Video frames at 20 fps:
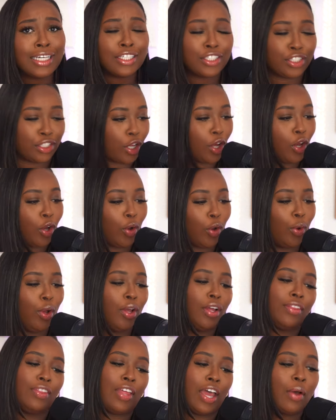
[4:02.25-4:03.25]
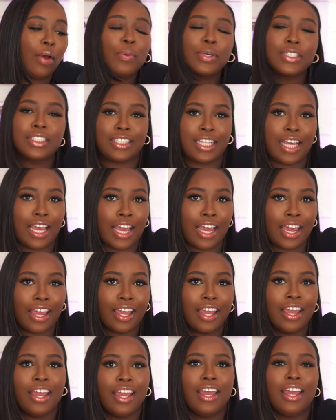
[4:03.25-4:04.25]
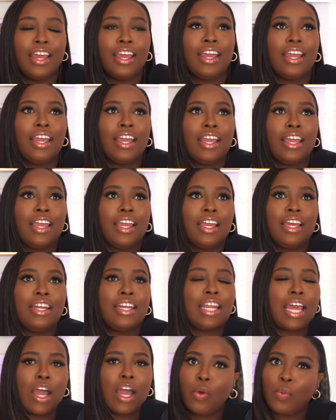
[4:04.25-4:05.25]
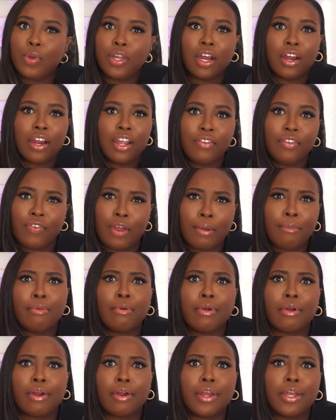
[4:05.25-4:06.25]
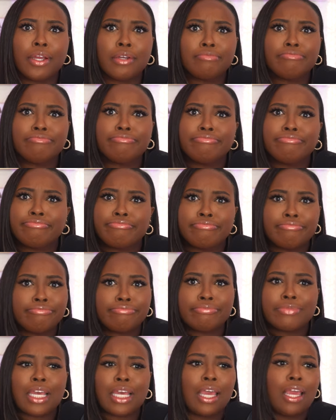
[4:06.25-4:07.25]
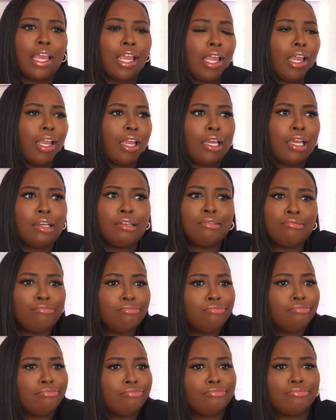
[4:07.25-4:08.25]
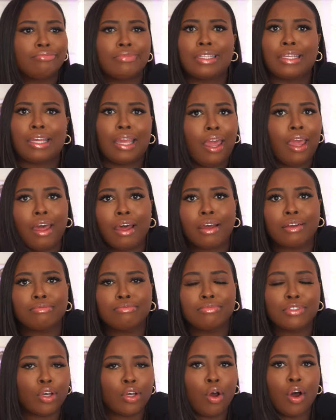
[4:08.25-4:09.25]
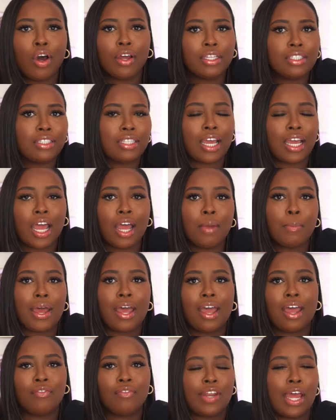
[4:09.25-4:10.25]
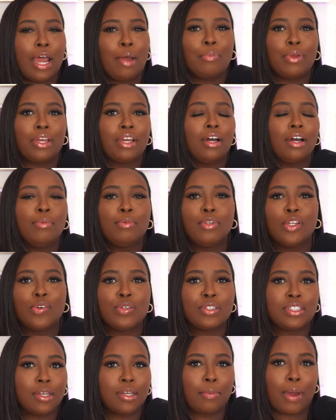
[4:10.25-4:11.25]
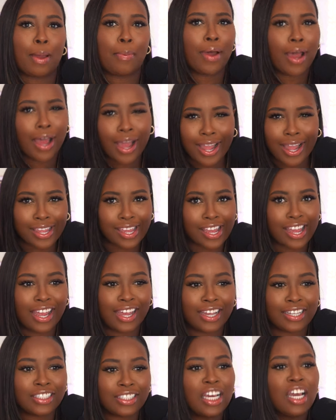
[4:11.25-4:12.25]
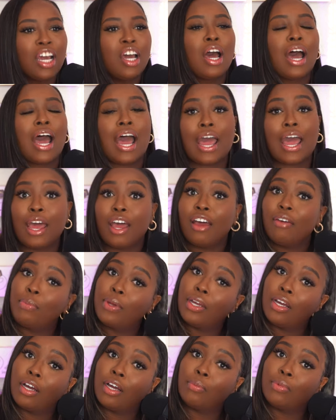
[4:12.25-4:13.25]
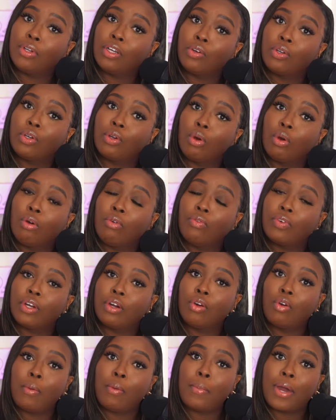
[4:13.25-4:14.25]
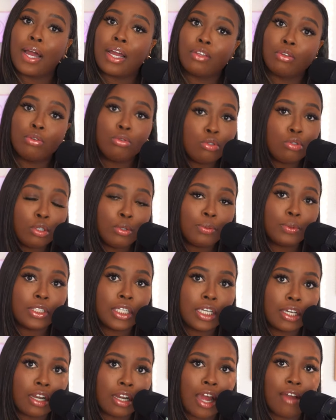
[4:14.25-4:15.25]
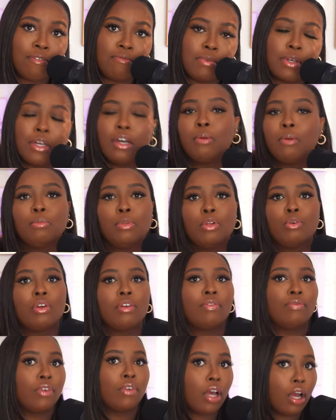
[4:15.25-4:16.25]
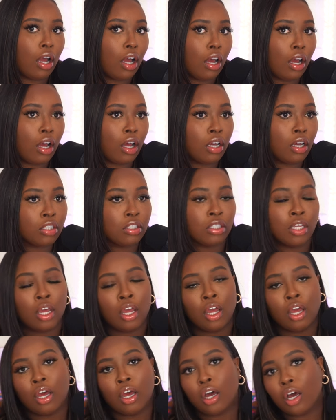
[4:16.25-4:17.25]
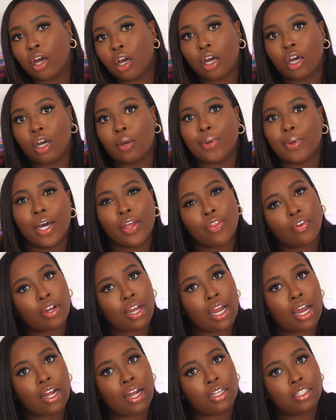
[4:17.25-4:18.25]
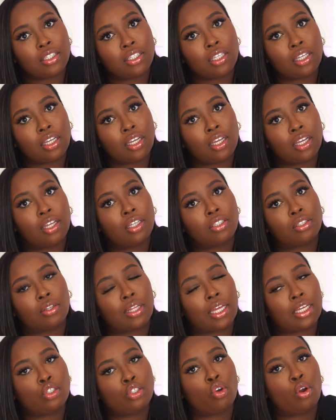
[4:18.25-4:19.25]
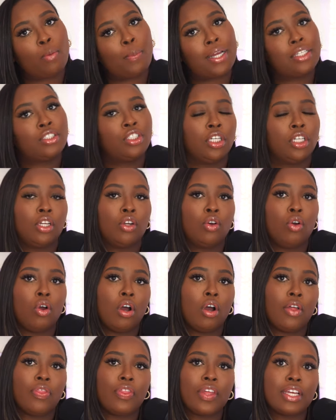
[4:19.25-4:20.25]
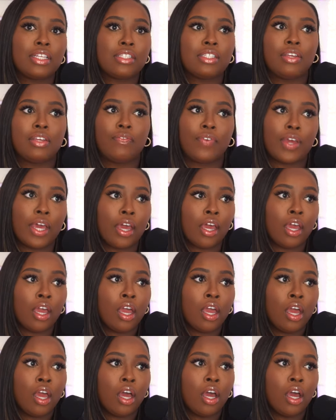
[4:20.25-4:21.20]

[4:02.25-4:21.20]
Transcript: So that was that. And now we are in February. And yeah, so all this time I have not been uploading to my podcast. I have been uploading over on my YouTube channel. I've been uploading vlogs, other content. So that's on my channel, All Things Yvette.